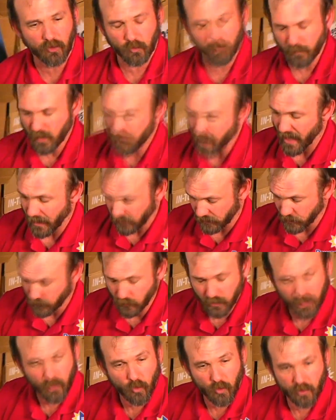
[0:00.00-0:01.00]
It would be about a 2
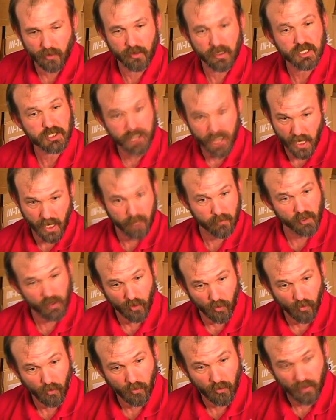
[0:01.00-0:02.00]
1/4 inch diameter
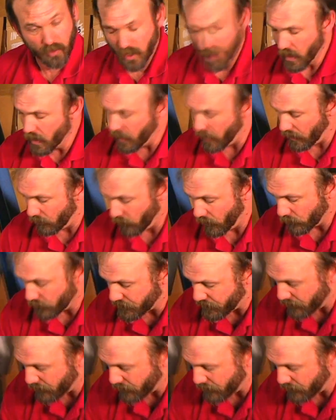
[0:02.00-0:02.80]
hole, and we would